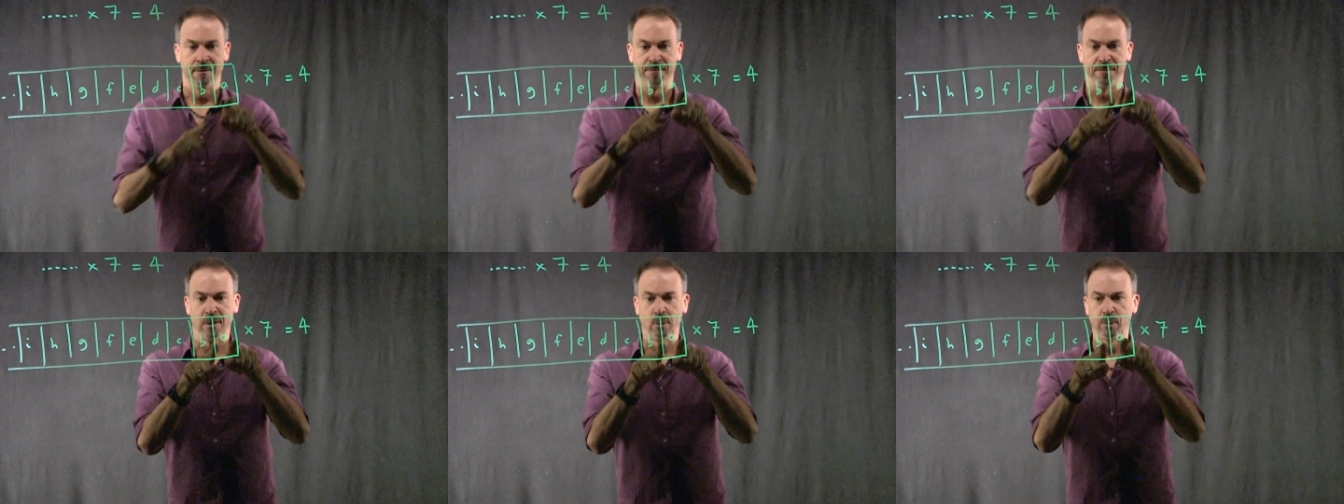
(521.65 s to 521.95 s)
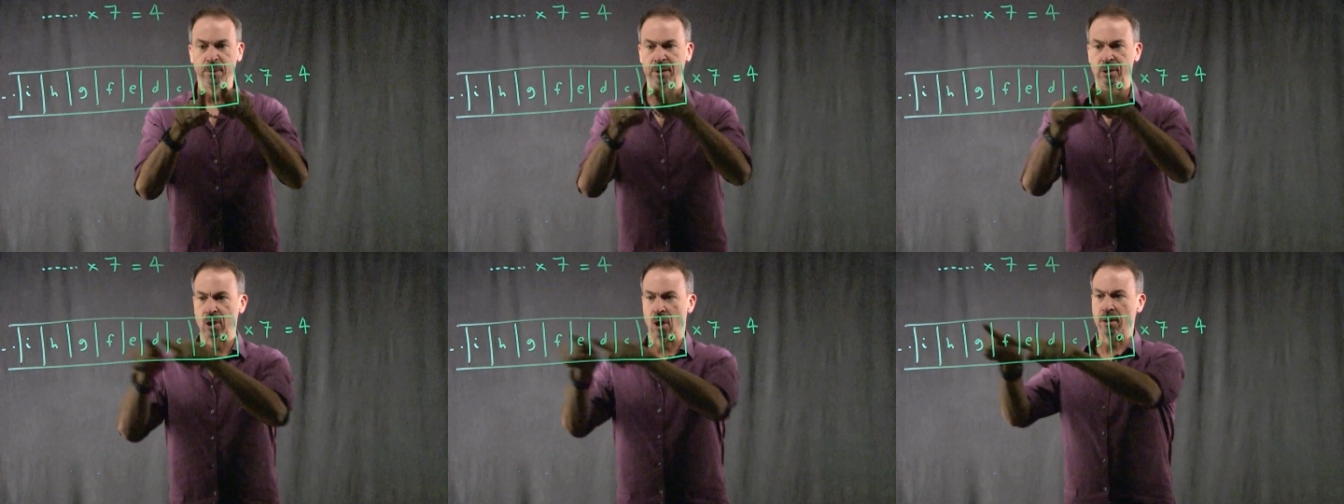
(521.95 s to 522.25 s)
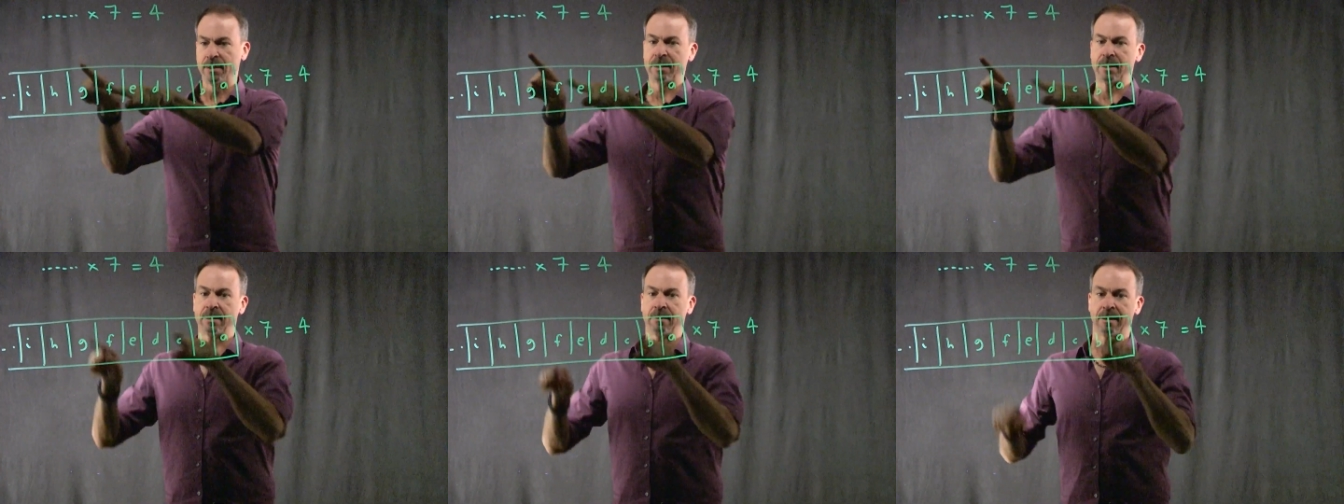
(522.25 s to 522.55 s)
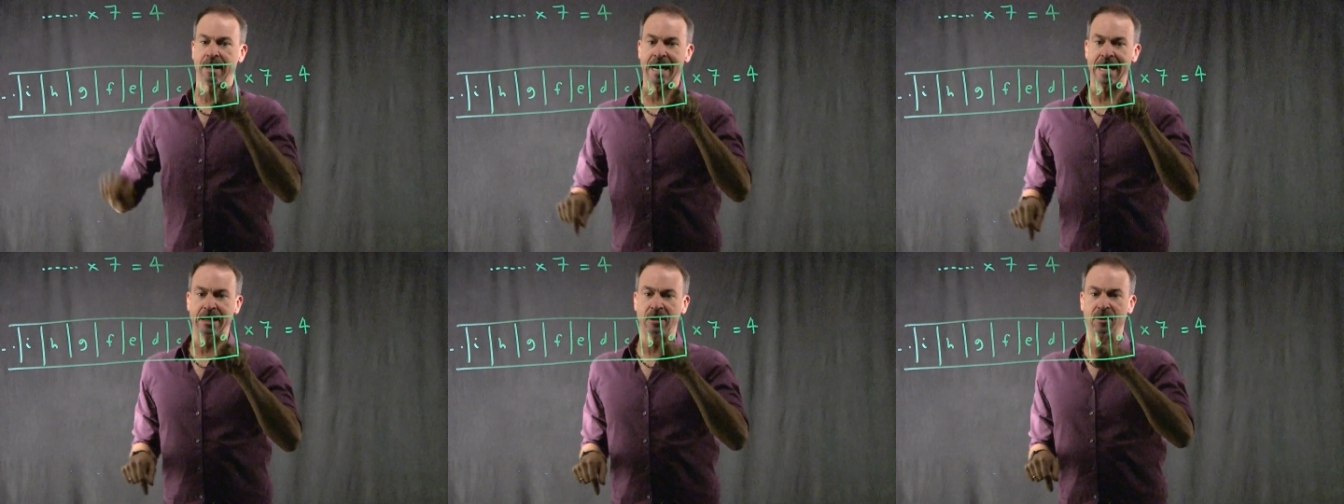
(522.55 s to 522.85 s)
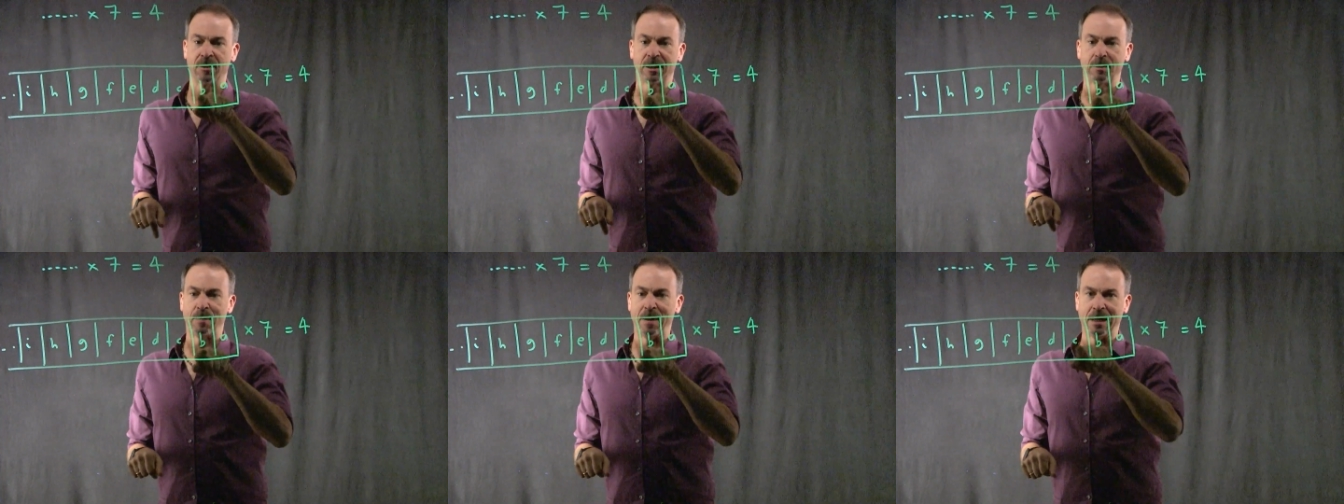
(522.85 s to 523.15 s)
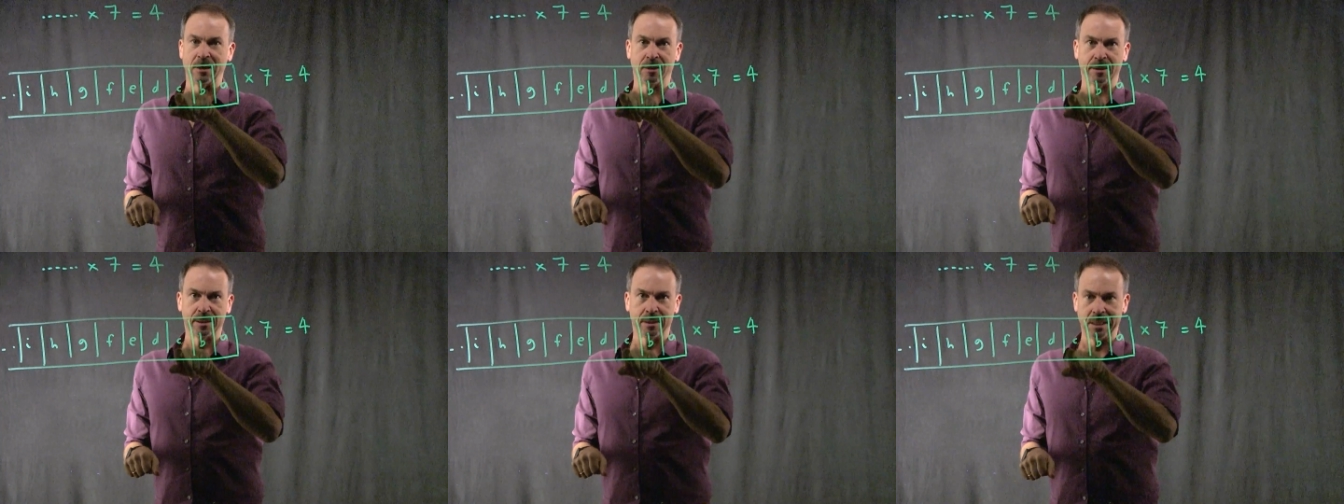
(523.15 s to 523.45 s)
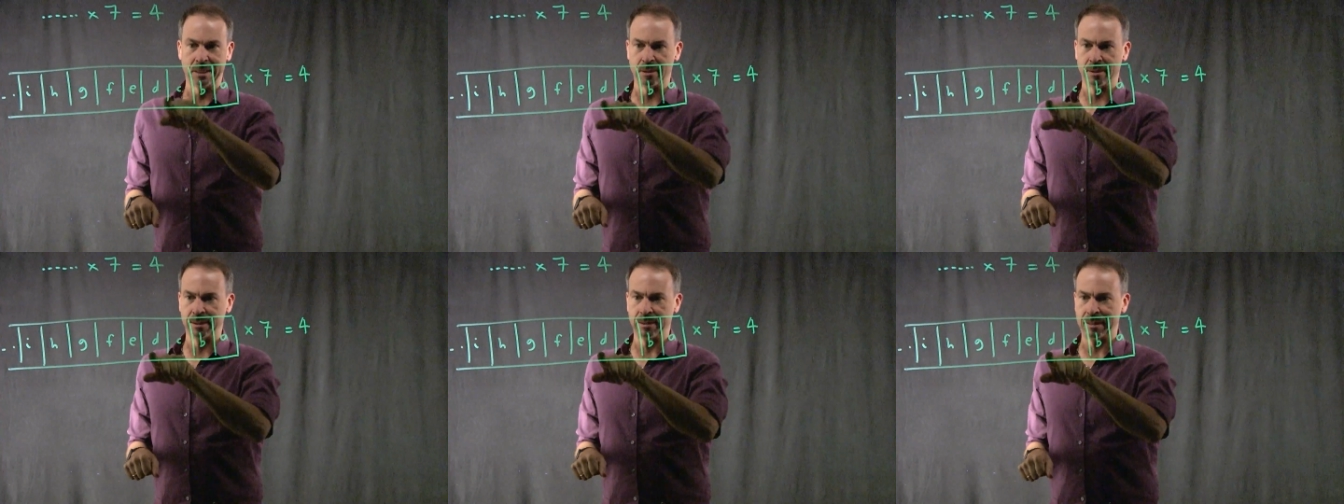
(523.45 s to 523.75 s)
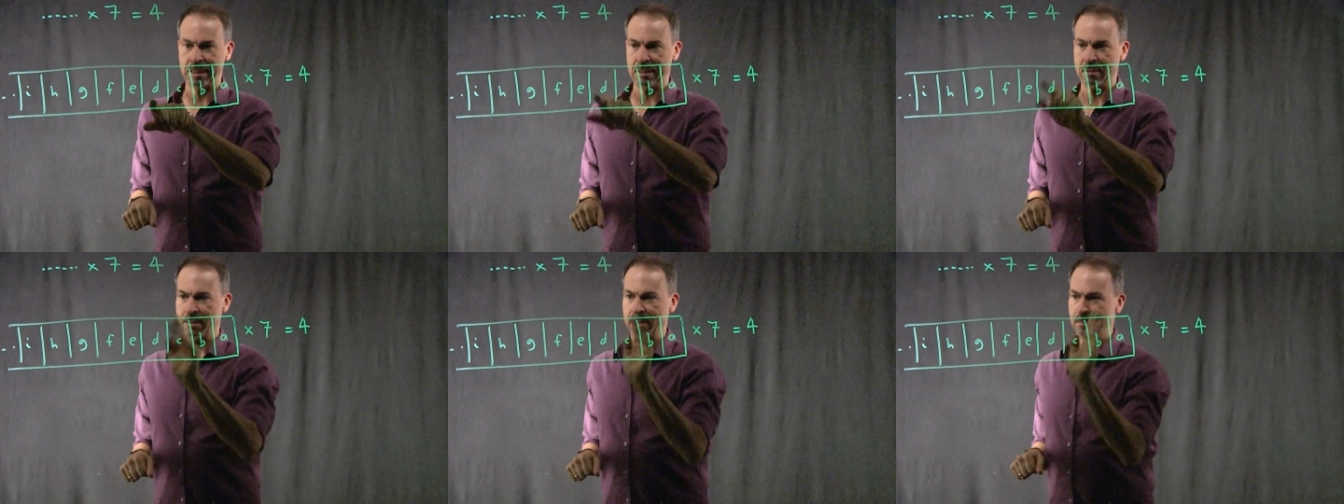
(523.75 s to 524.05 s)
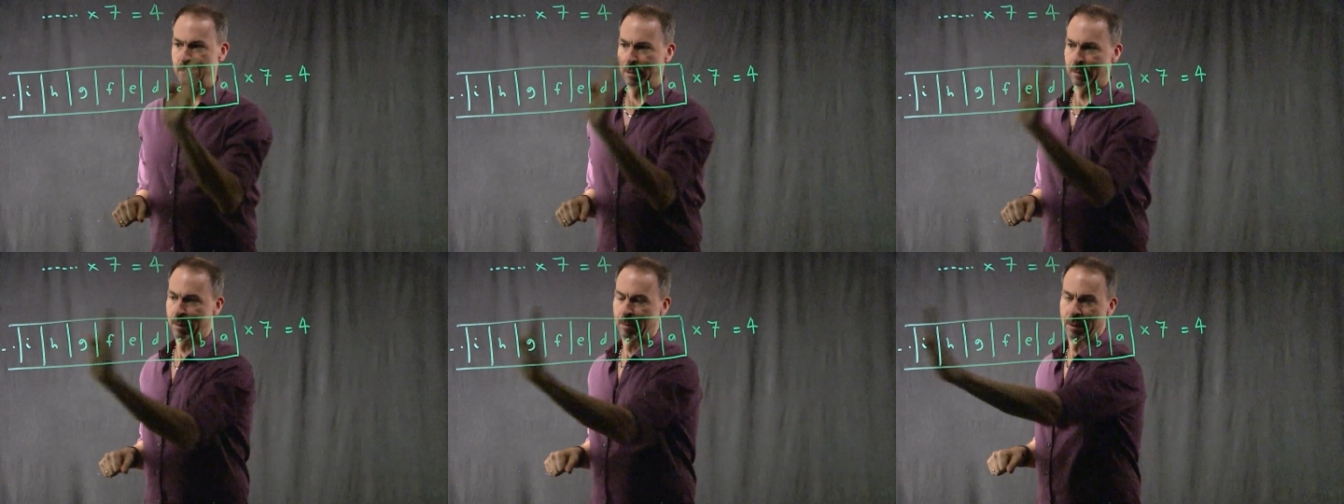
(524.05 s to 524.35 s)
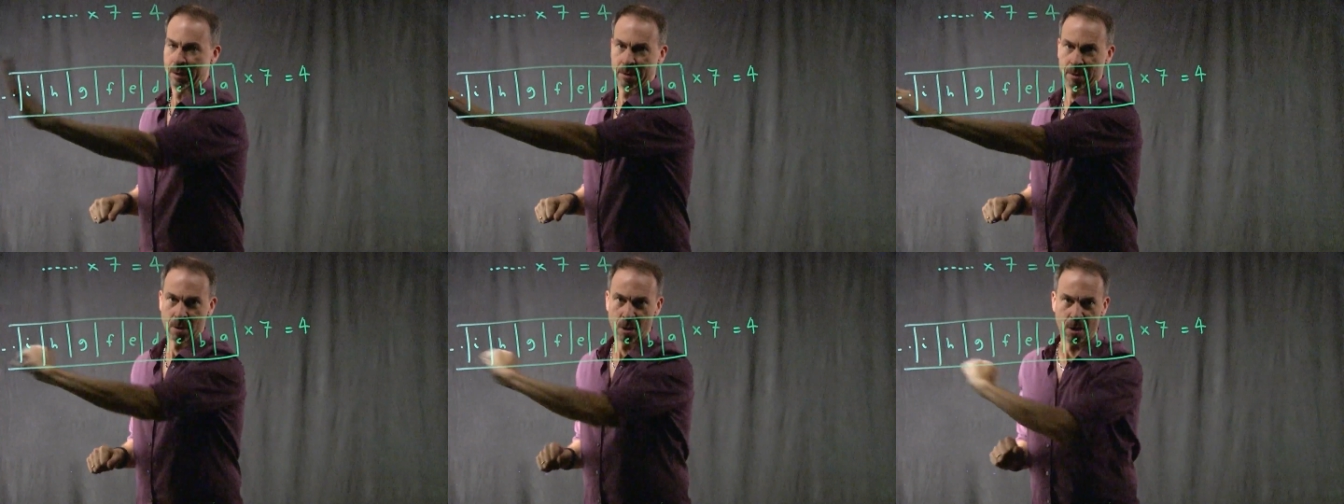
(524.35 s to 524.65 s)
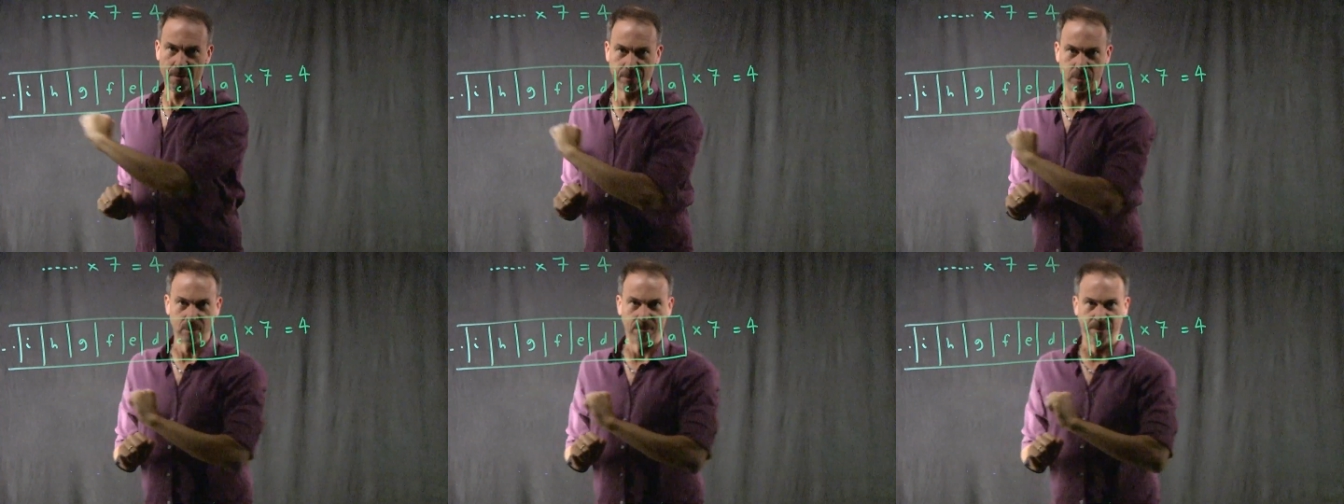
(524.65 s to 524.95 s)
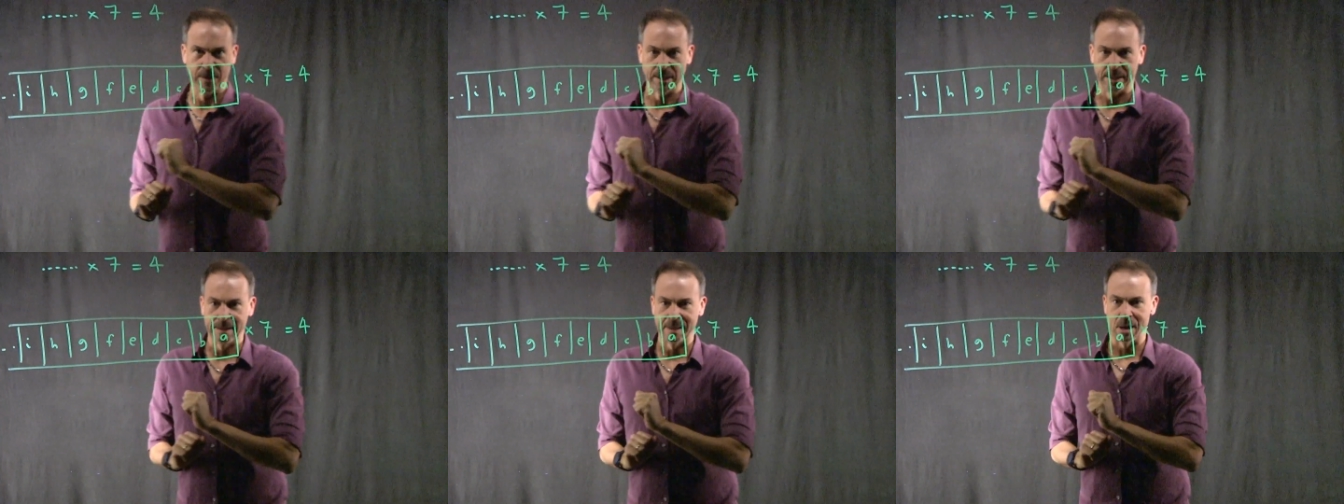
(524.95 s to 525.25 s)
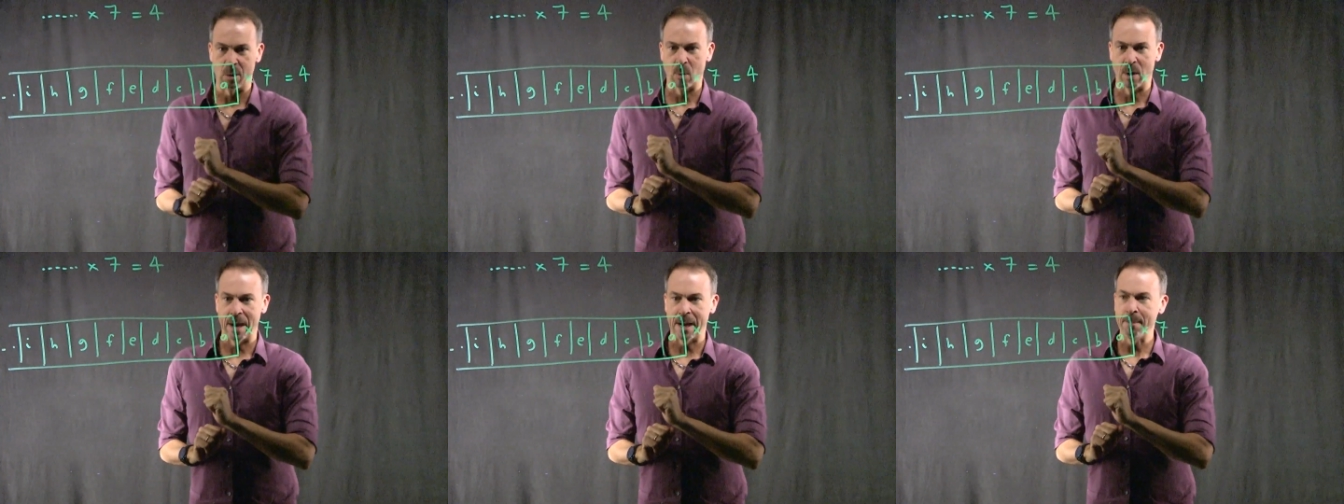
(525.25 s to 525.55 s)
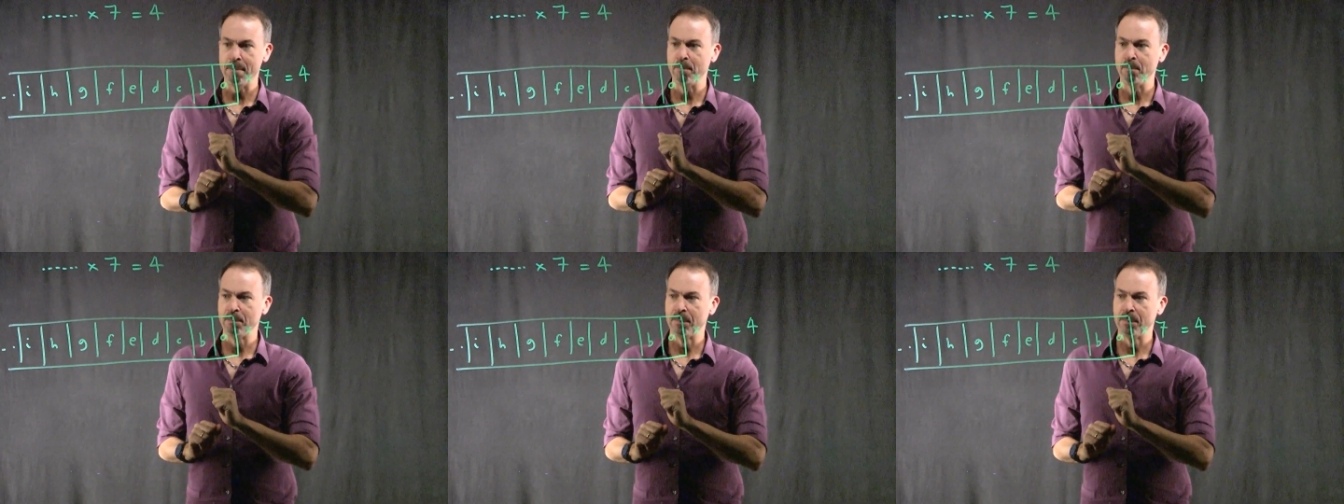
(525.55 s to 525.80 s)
filled with dots, A dots, B dots, C dots, D dots, blah, blah, blah, off to infinity that way.